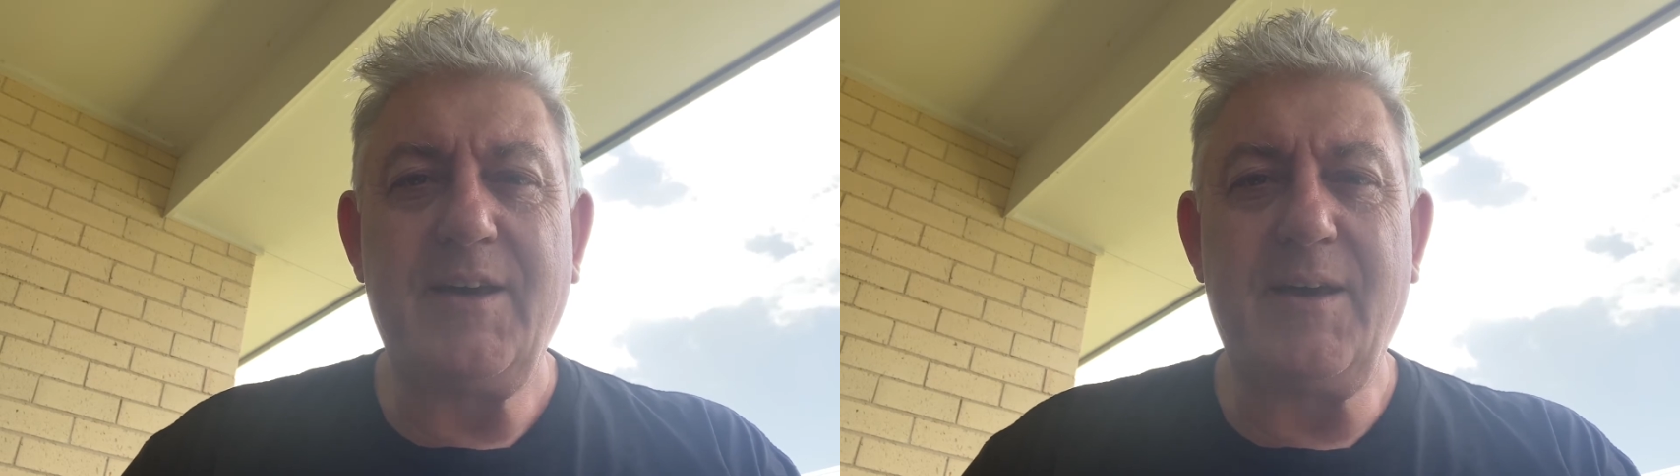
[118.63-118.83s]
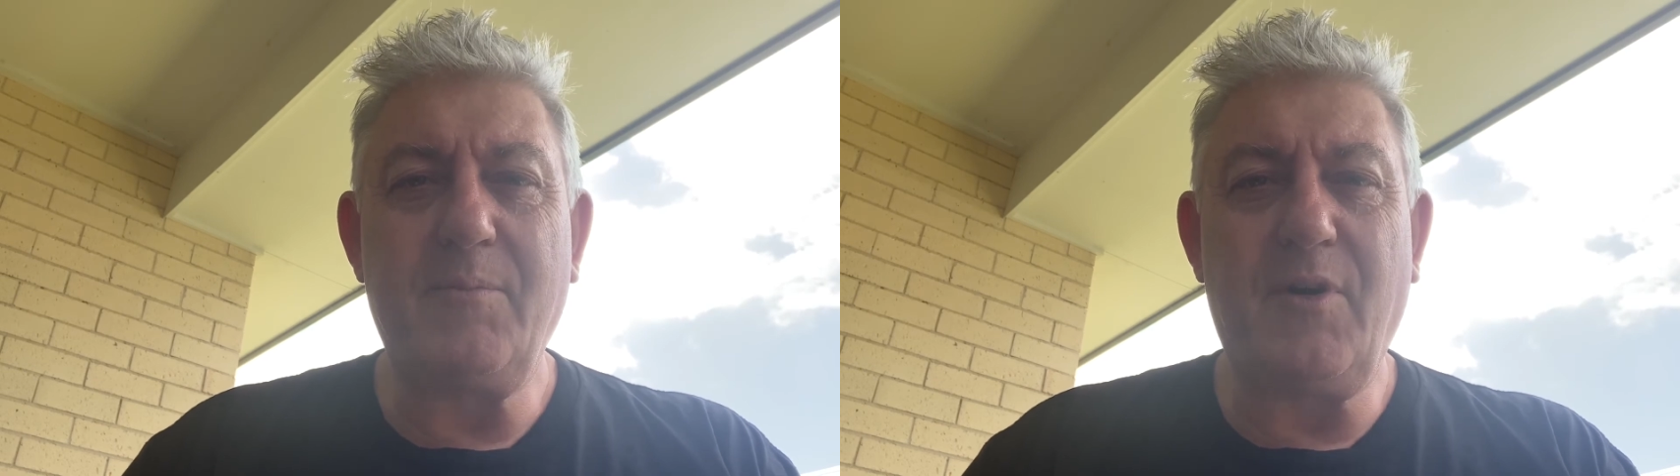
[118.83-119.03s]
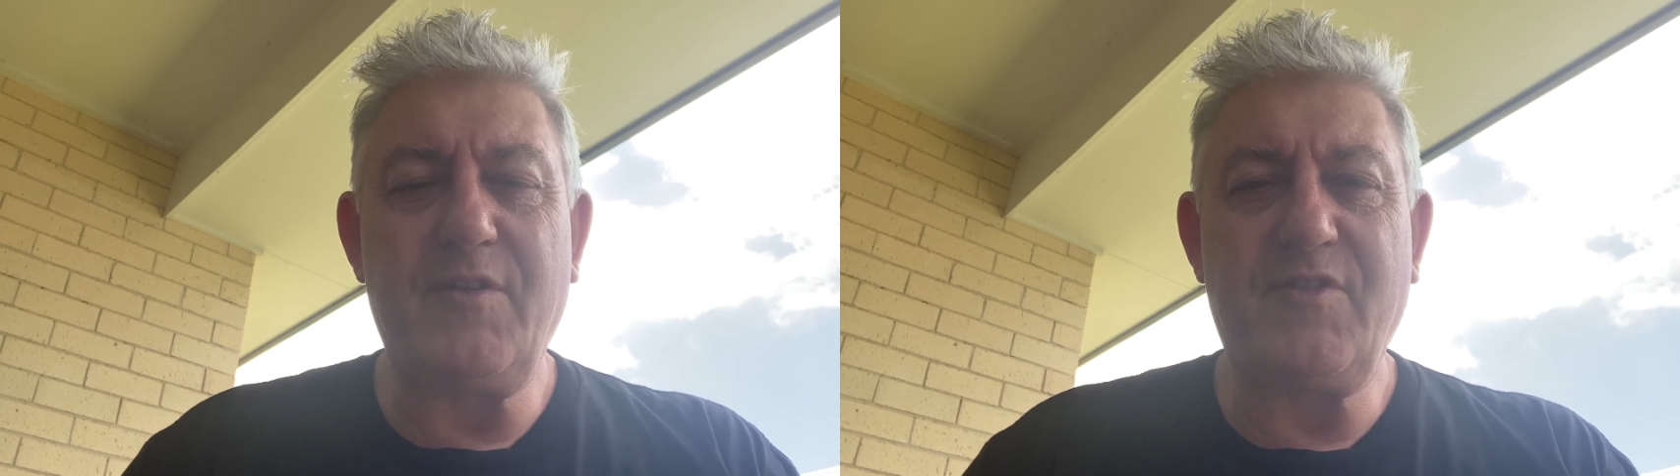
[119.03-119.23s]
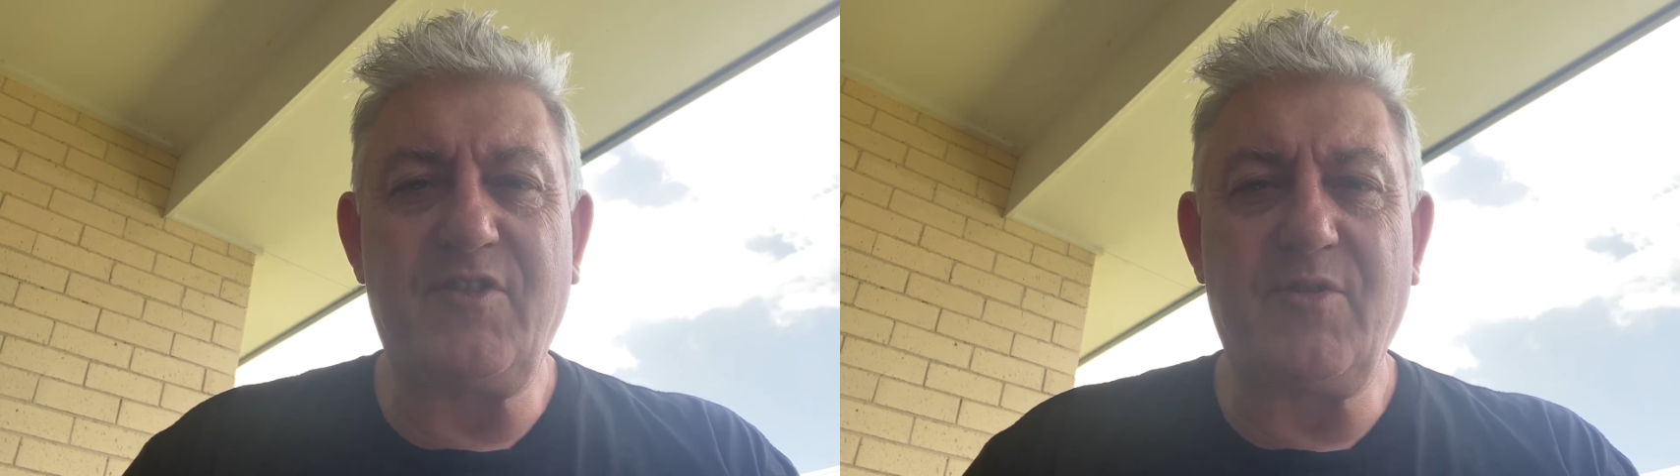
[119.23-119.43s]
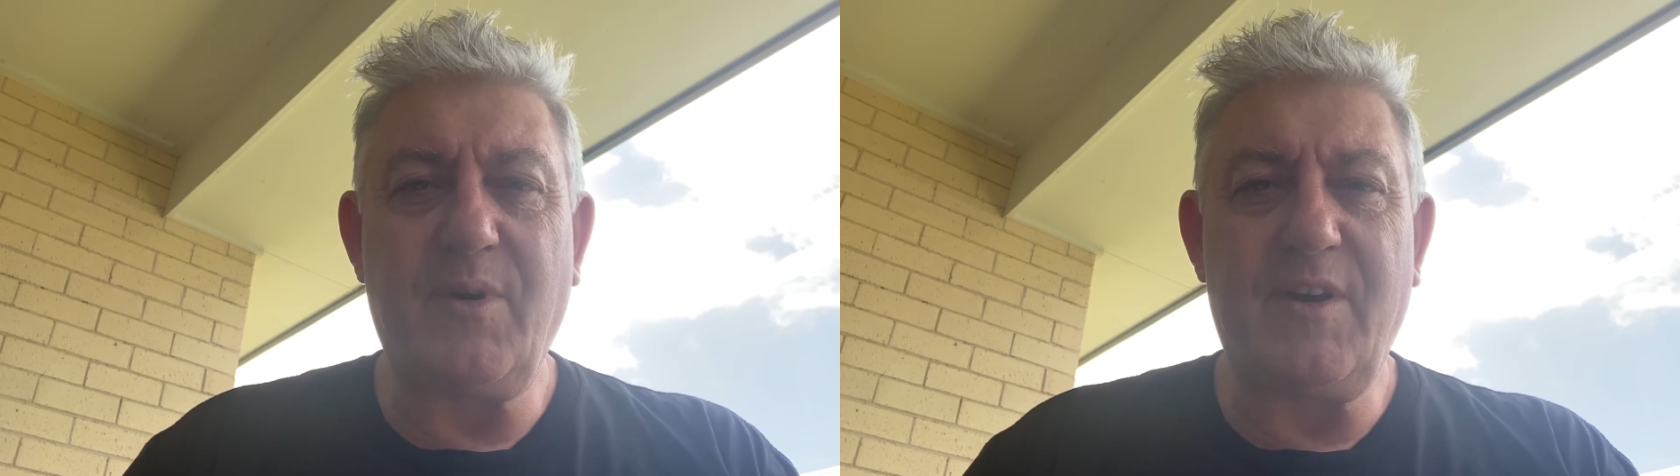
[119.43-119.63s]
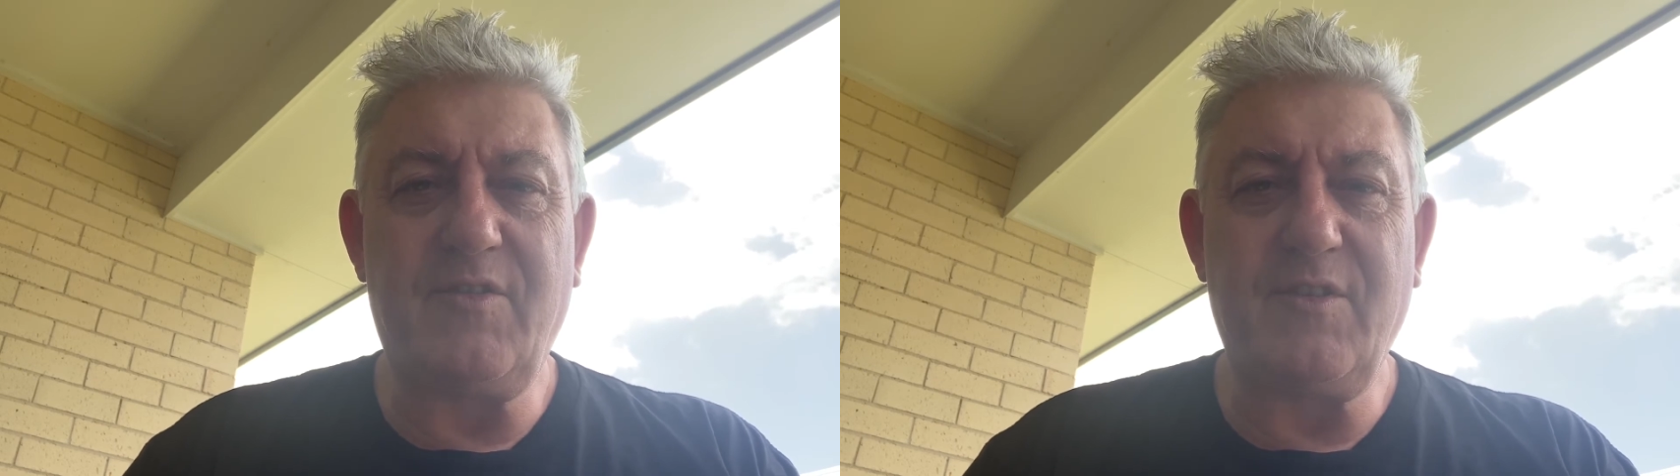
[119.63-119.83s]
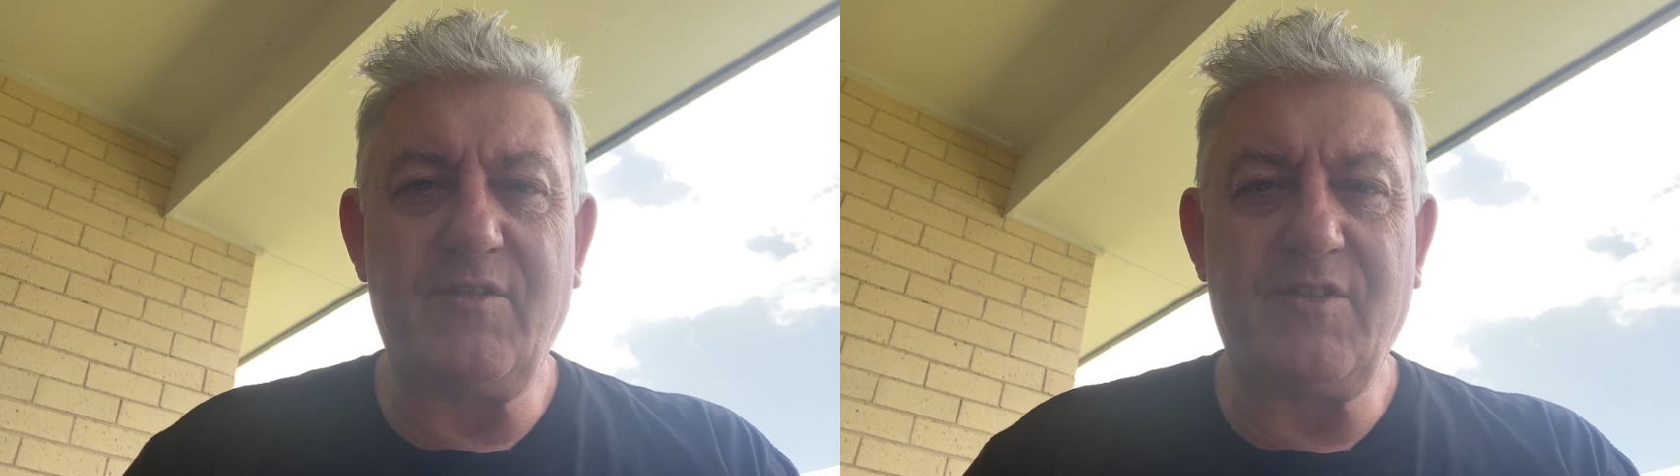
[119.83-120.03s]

in my situation.